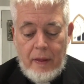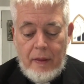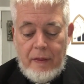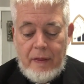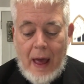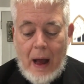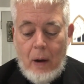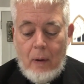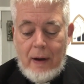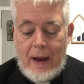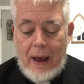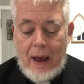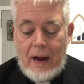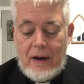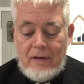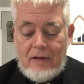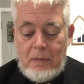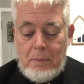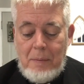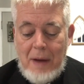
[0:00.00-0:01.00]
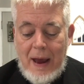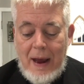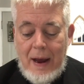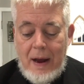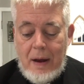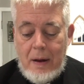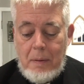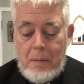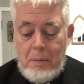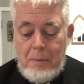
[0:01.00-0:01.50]
thou canst
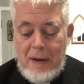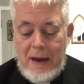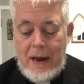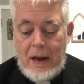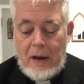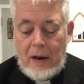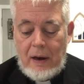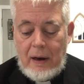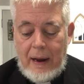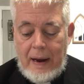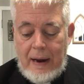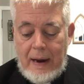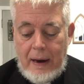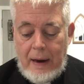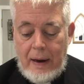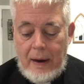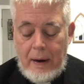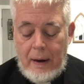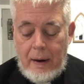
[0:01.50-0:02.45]
make me clean.